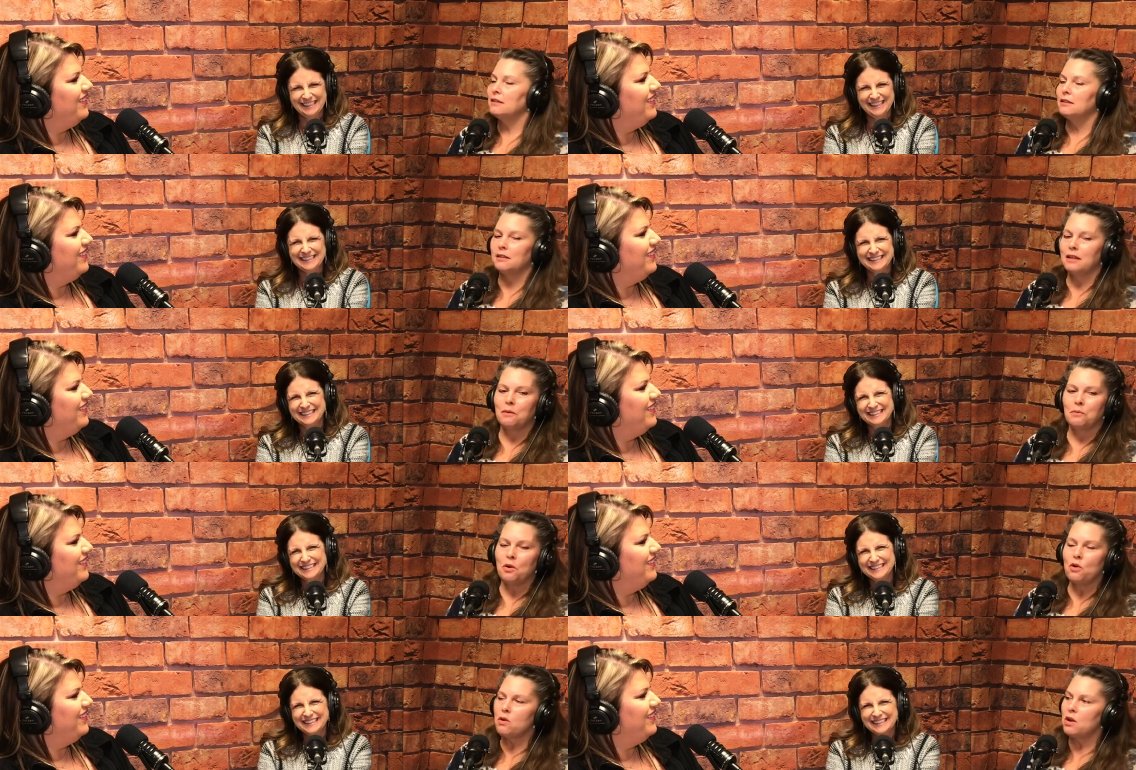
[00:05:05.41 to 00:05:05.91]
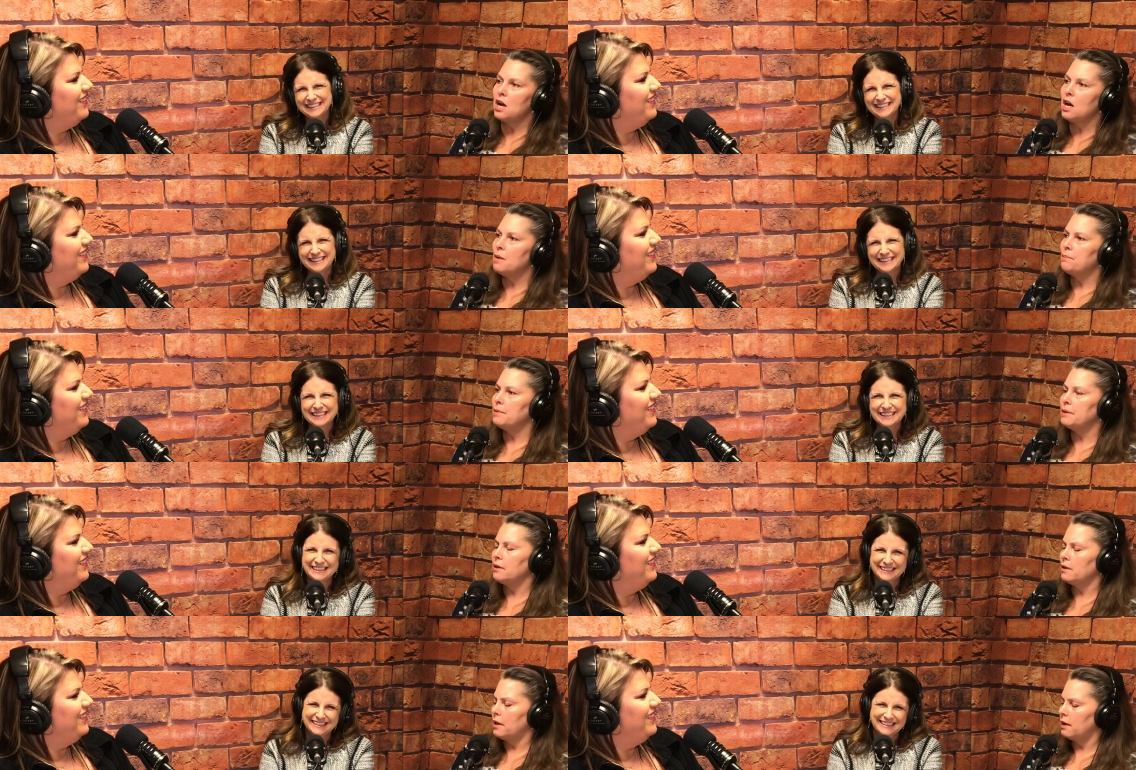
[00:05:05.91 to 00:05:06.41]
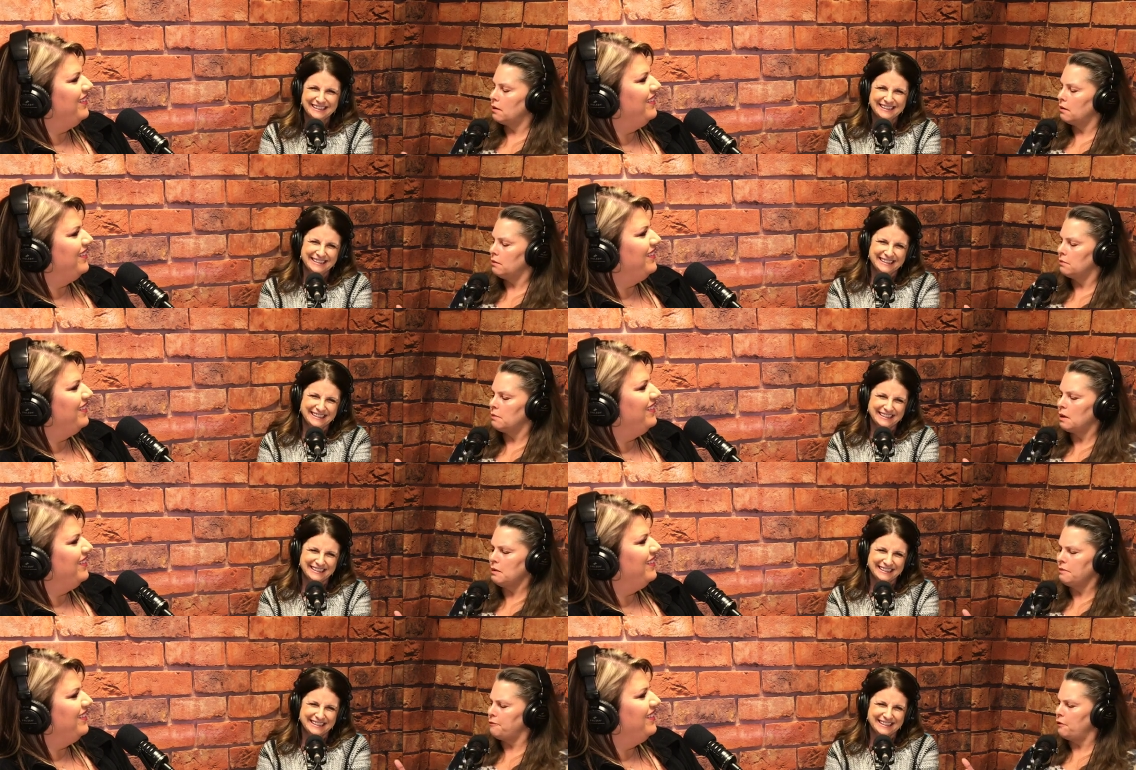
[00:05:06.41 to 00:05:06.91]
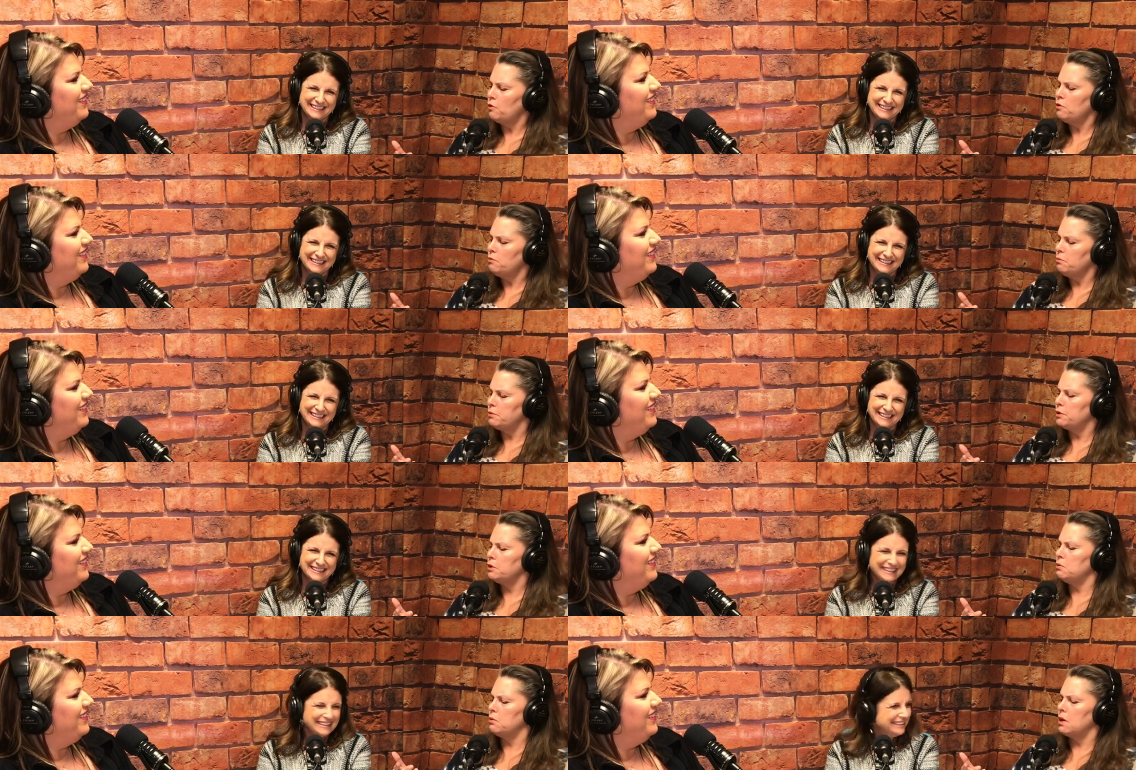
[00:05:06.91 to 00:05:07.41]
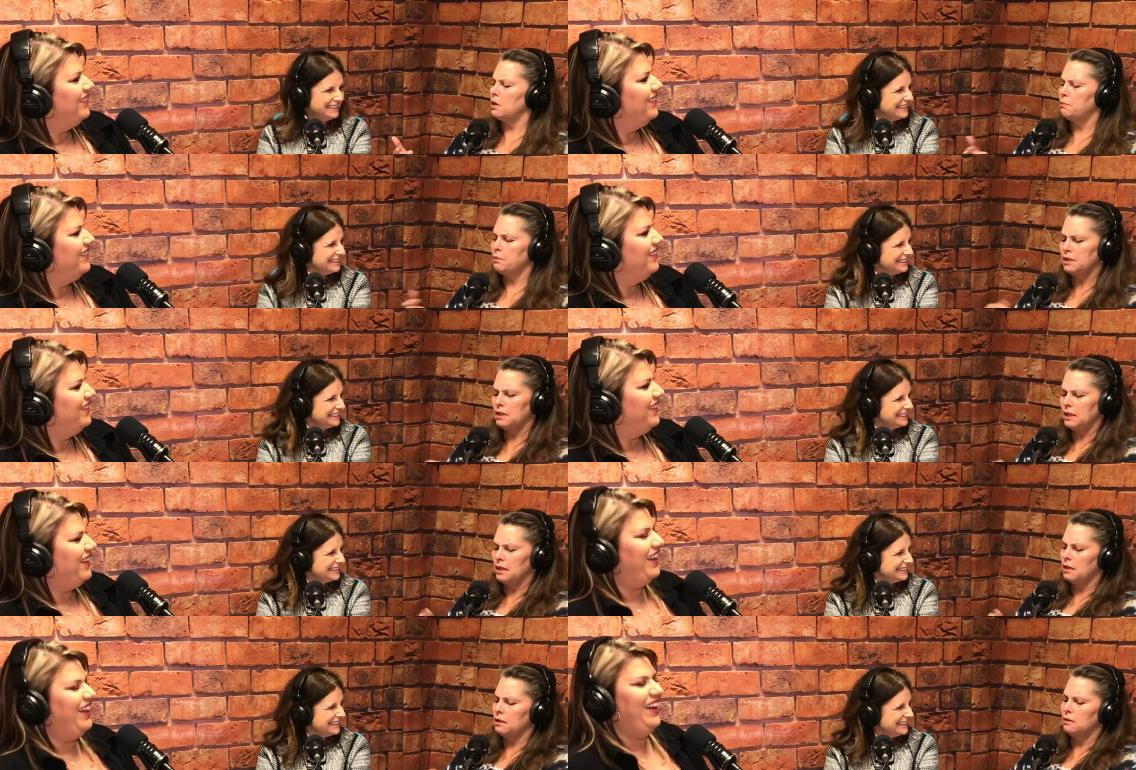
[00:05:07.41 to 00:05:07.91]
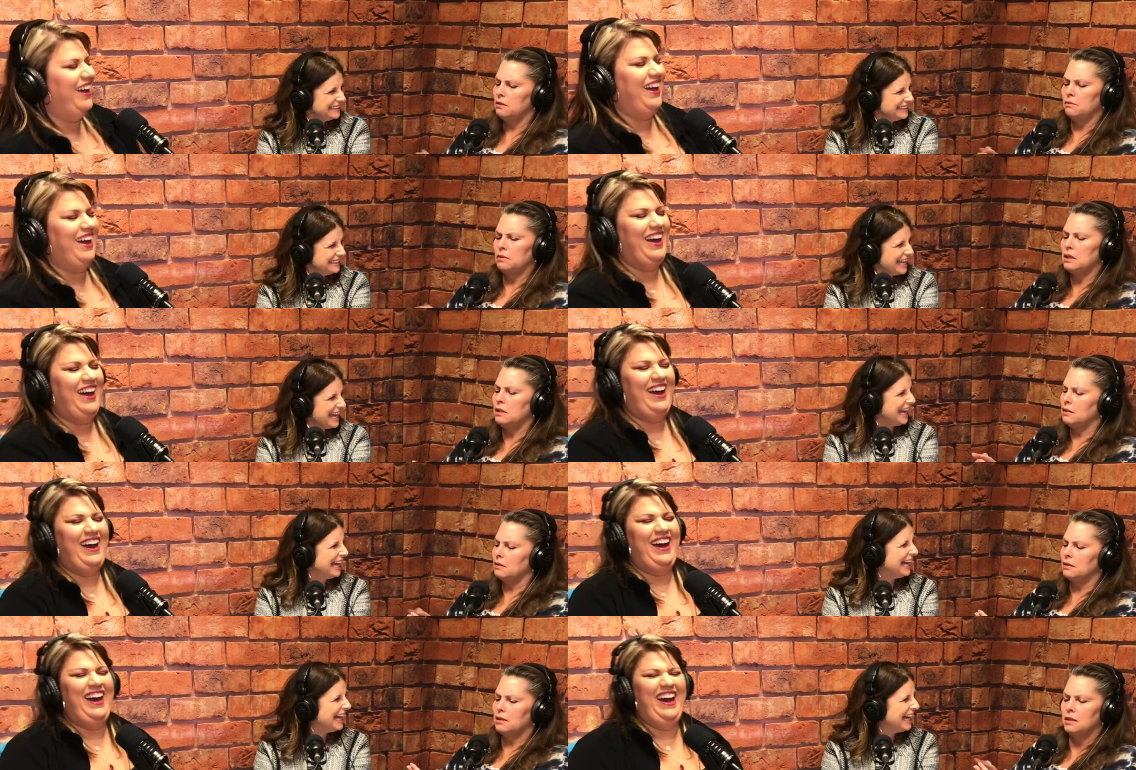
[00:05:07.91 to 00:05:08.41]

Speaker 1: they woke up and they're like, oh, my phone blew up. What the? What?